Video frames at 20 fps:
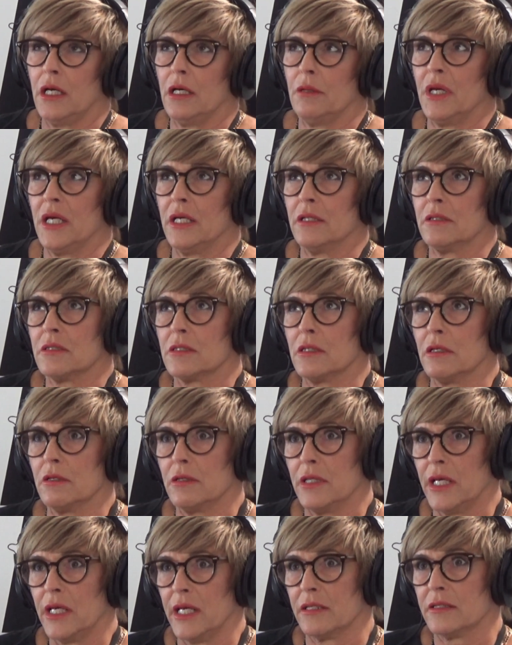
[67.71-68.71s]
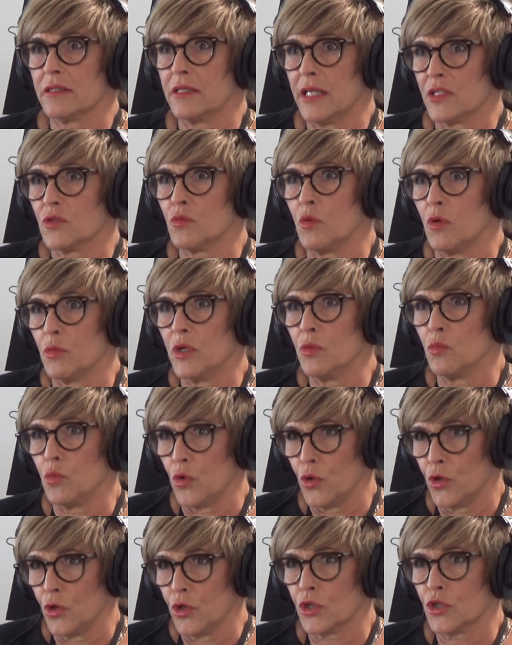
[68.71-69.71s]
And so that's what we
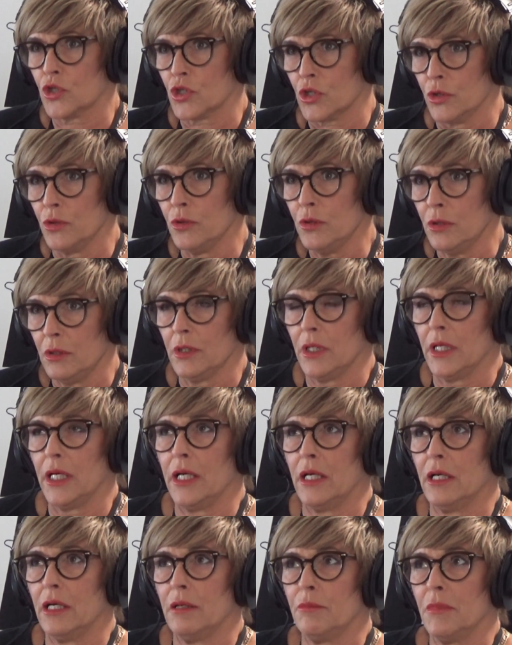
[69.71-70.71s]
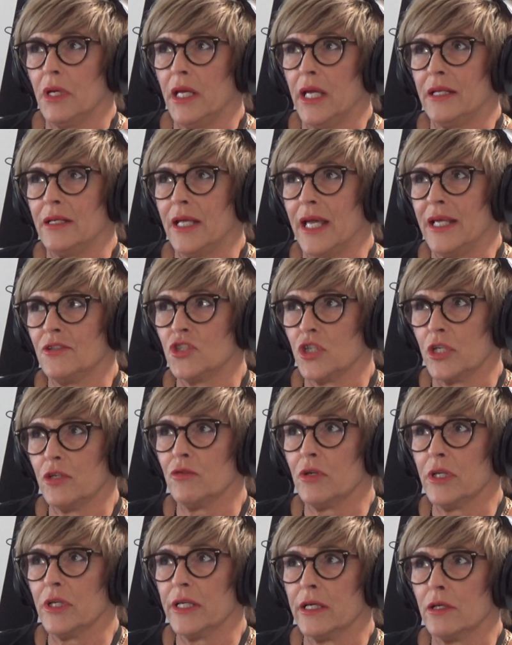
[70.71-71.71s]
work to, and
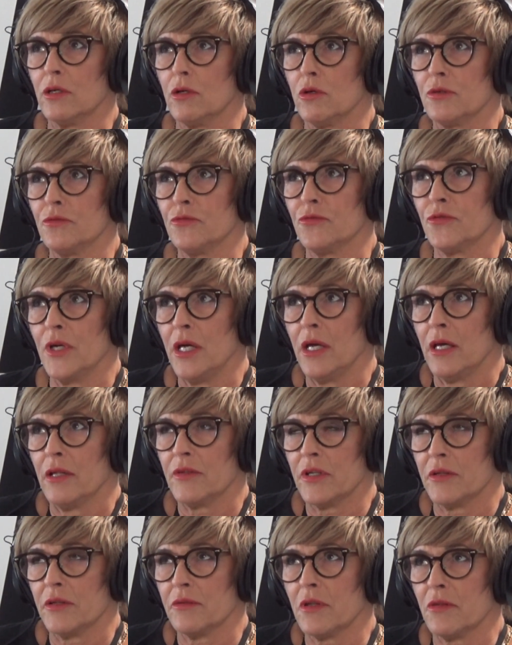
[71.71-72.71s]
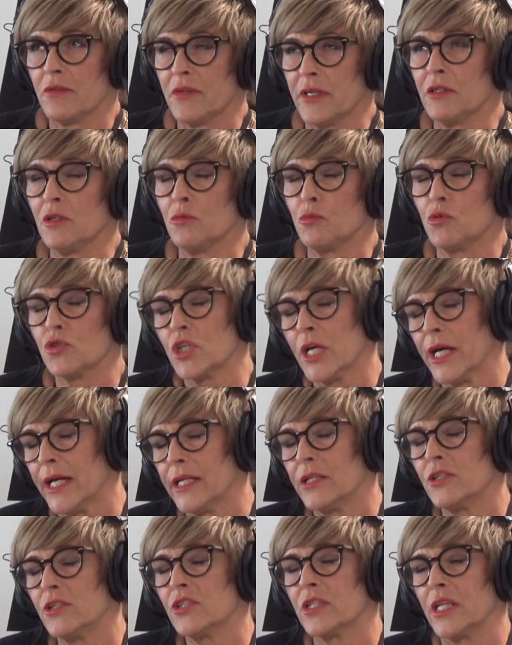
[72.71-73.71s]
generally a lot of the thing that will
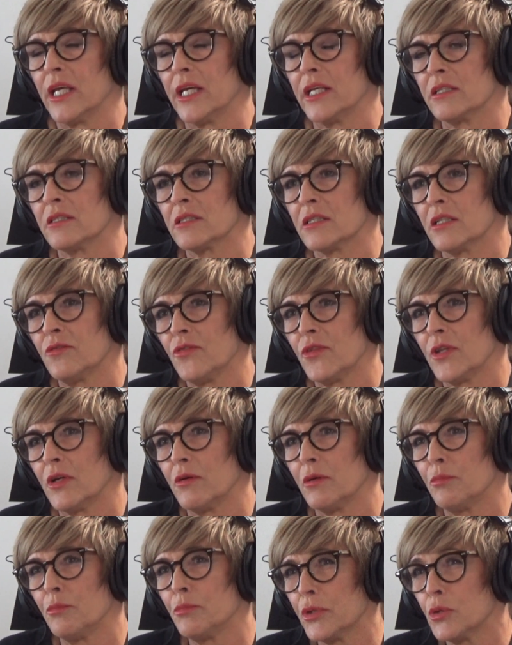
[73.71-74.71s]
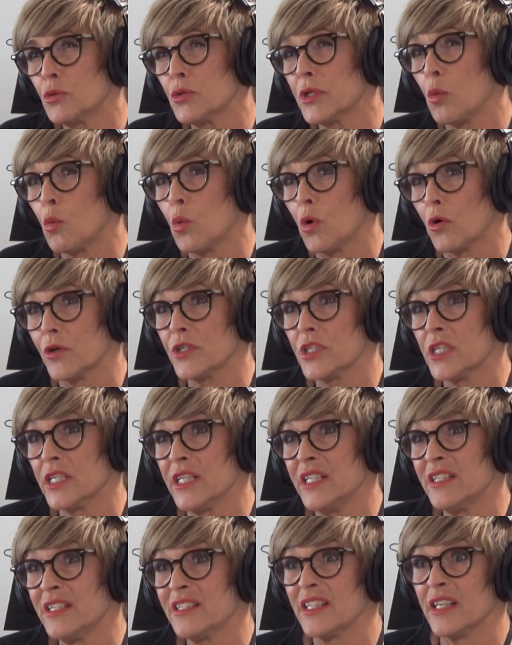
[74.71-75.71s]
change that is if there are building
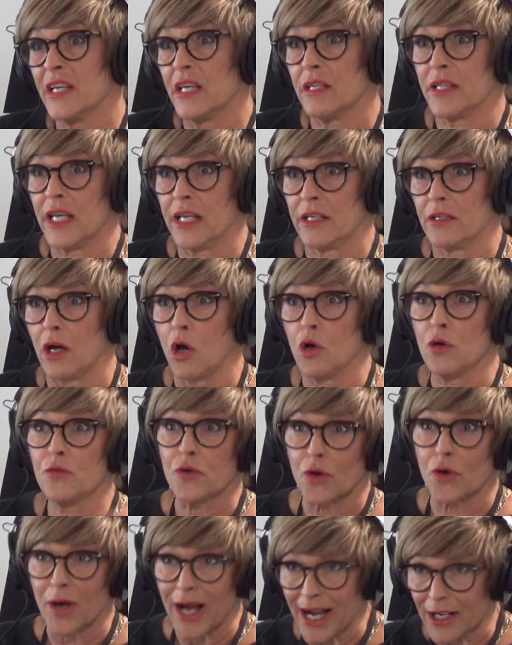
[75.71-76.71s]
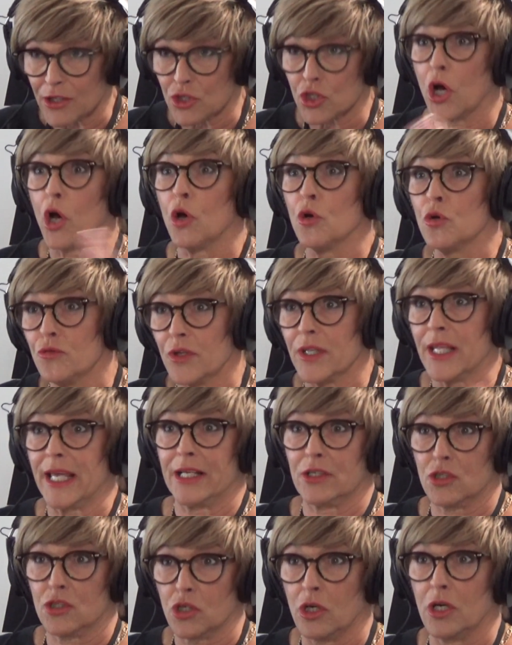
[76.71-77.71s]
warranties that overarch over that
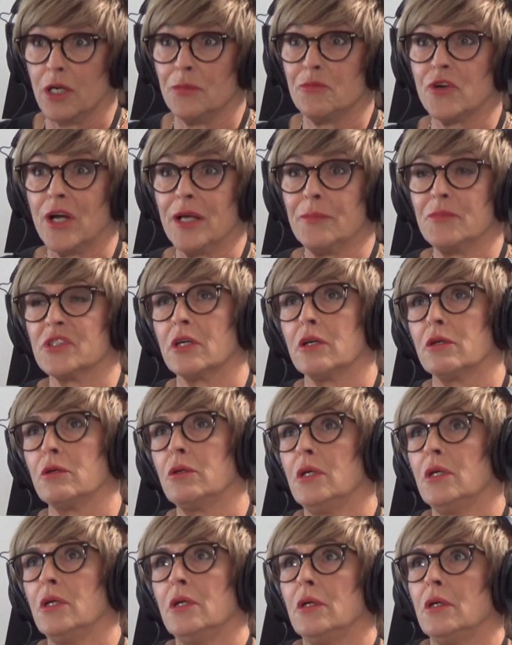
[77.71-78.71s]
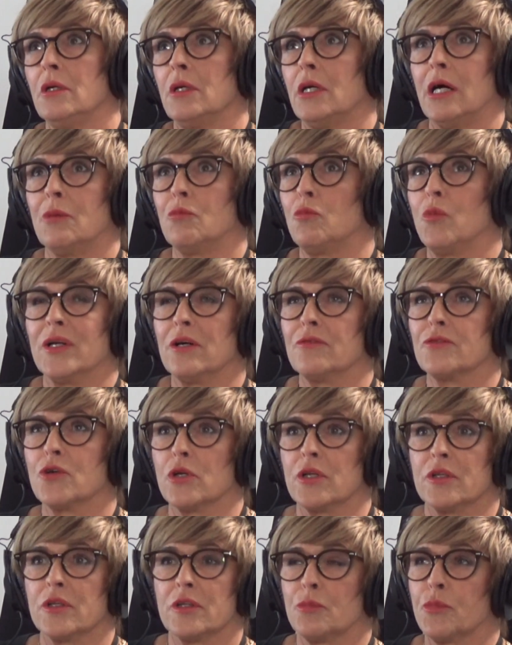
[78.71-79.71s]
time frame. So one I've got
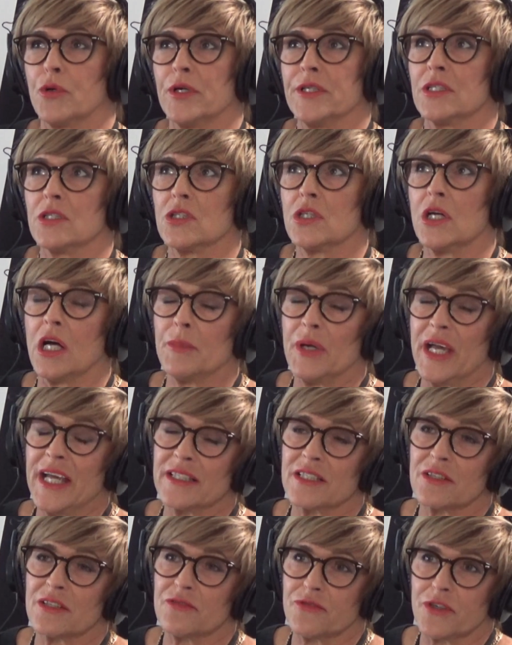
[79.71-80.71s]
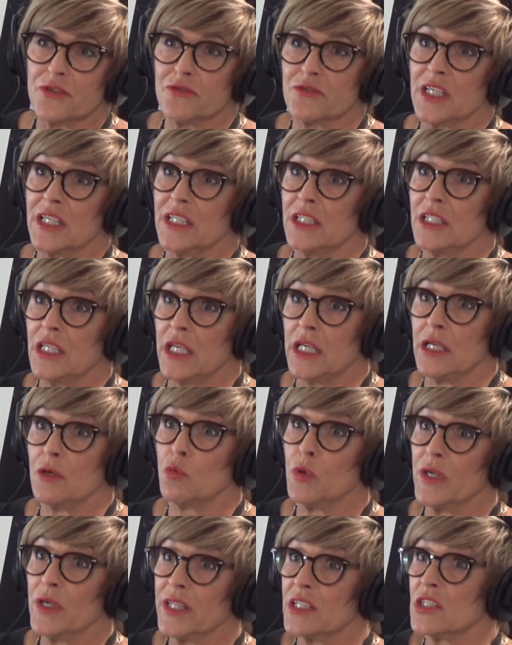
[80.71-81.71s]
at the present time, it has a 15-year
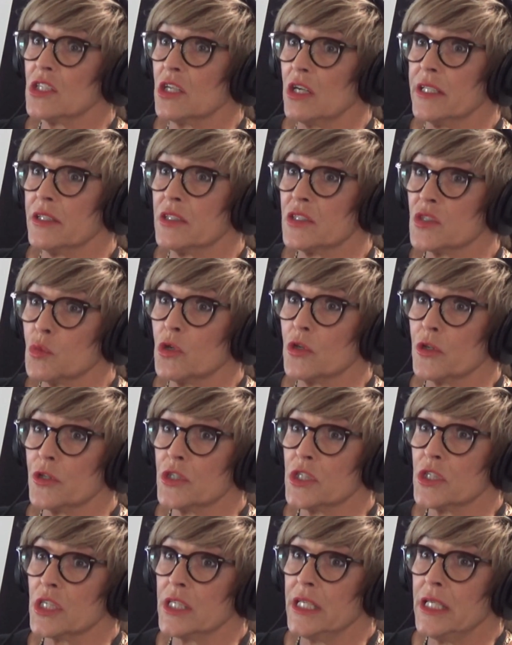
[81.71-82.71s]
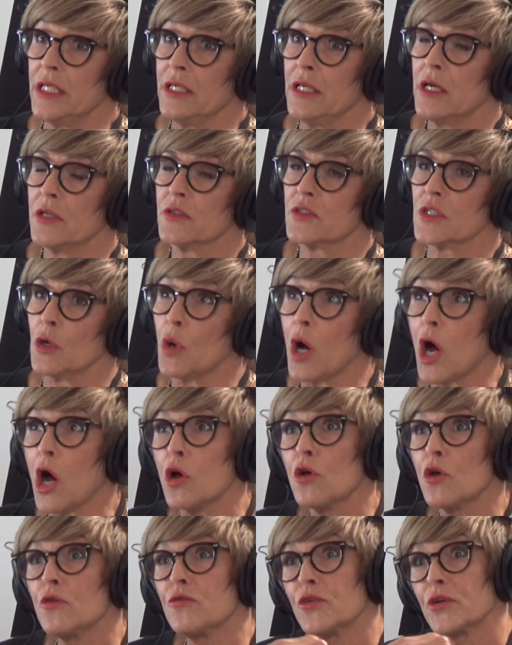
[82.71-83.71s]
weather tightness warranty, so
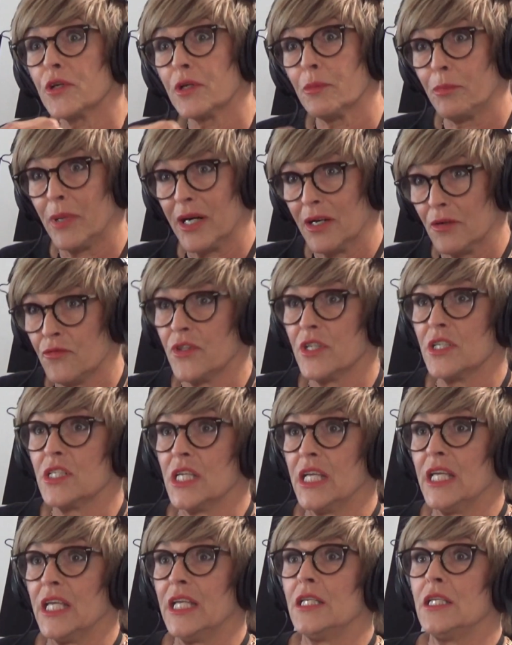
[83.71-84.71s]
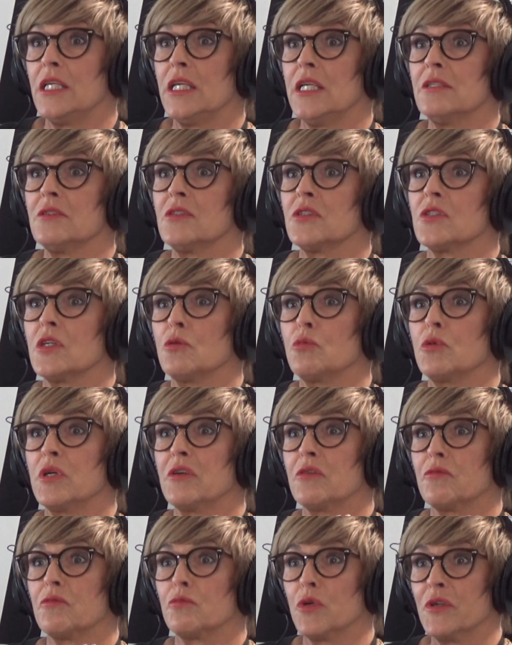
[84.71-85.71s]
over and above the 10 years. So
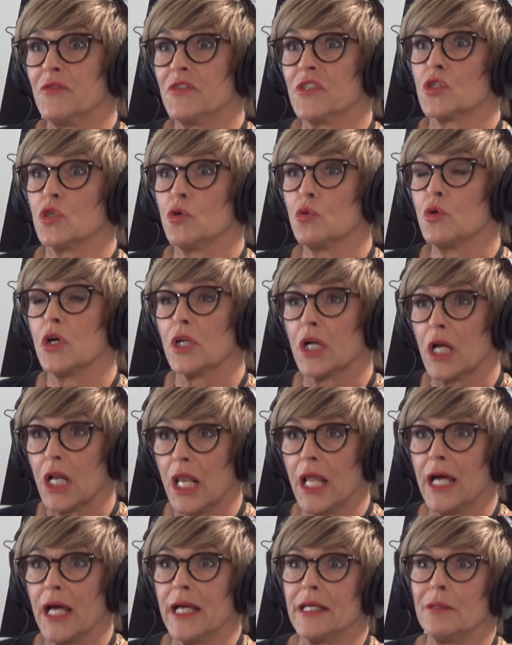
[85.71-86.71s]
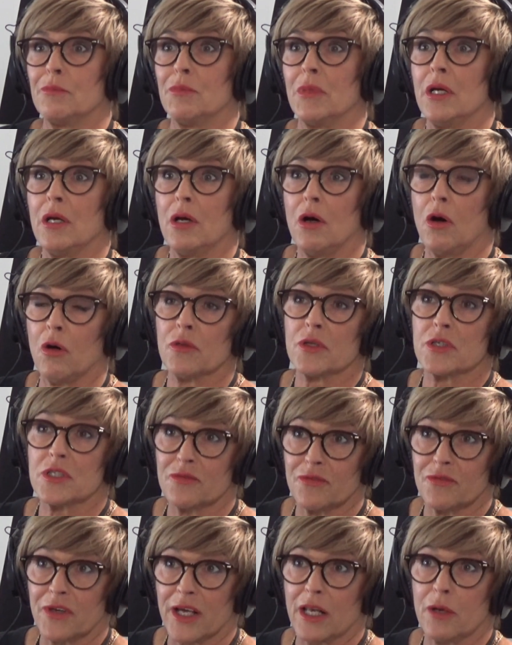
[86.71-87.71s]
we've still got a claim on the
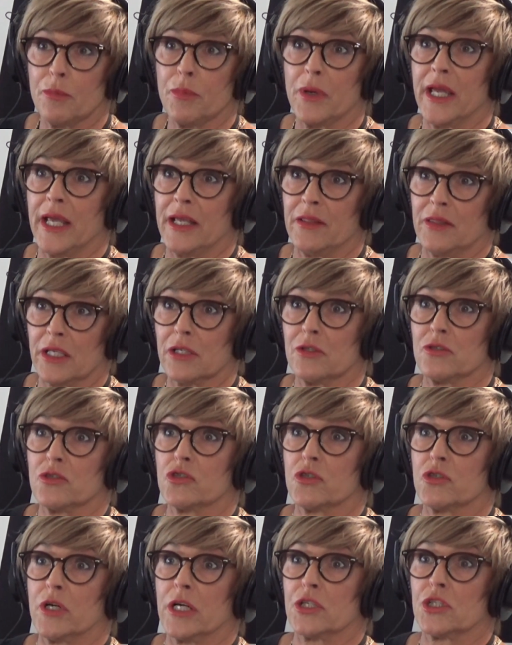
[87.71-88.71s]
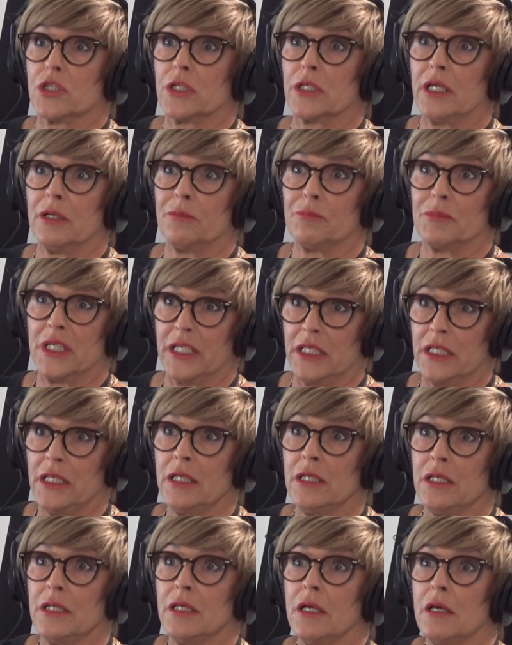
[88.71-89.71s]
developer and the construction company
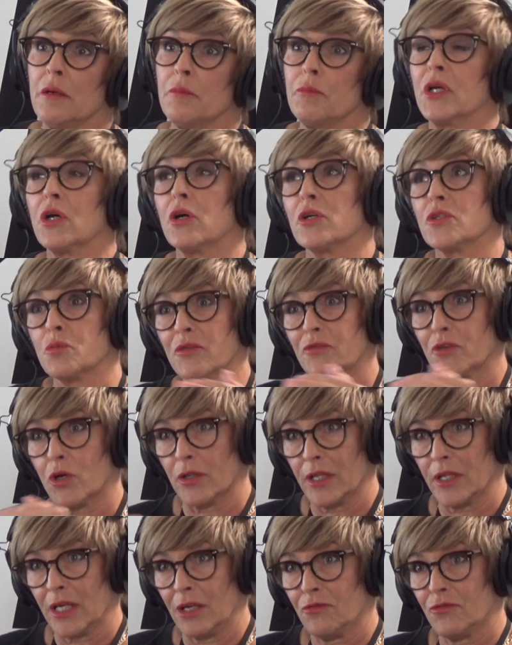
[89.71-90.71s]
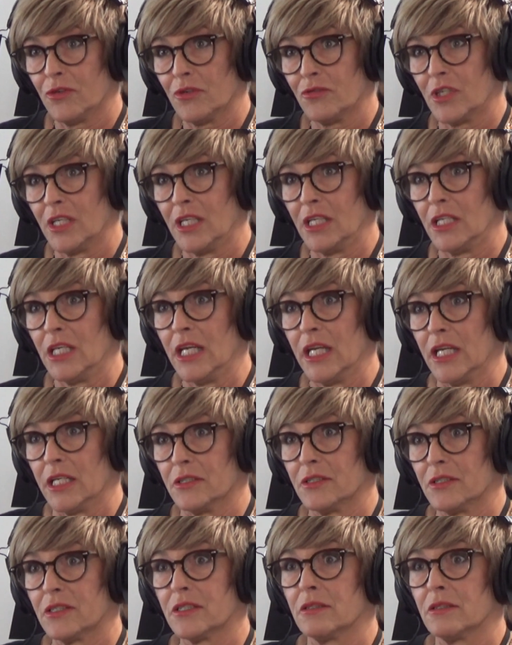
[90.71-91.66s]
because we've got that 15 years.